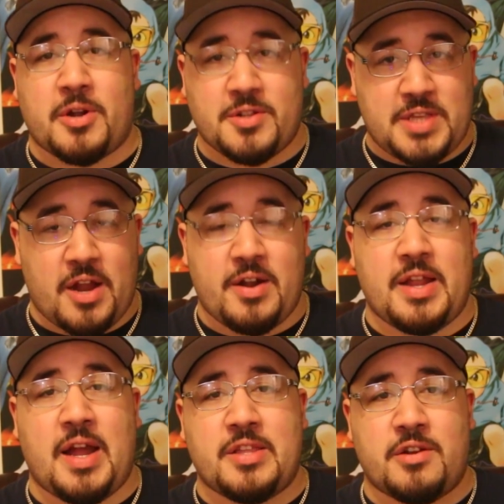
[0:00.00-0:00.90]
But on
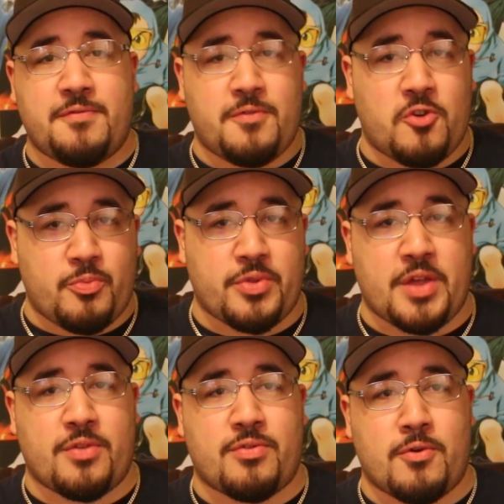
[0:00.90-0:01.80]
Saturday, I did a full
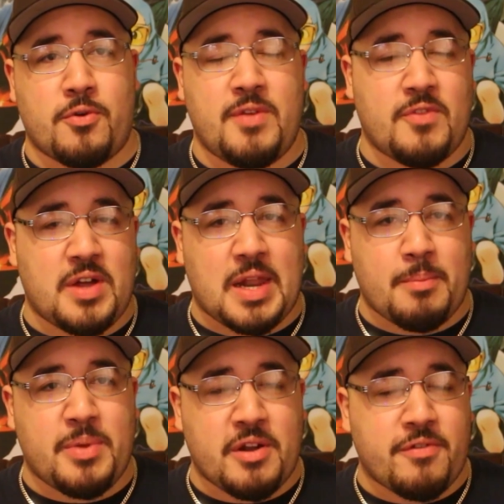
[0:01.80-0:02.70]
playthrough, even got a
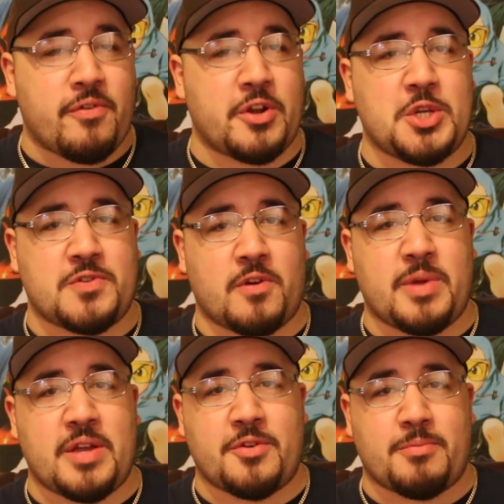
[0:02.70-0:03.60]
bit of footage from
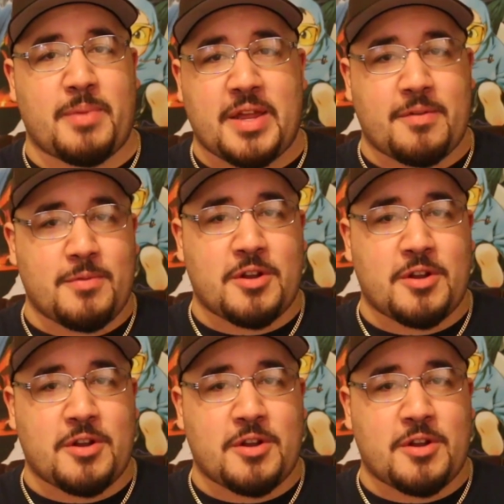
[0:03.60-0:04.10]
it with my,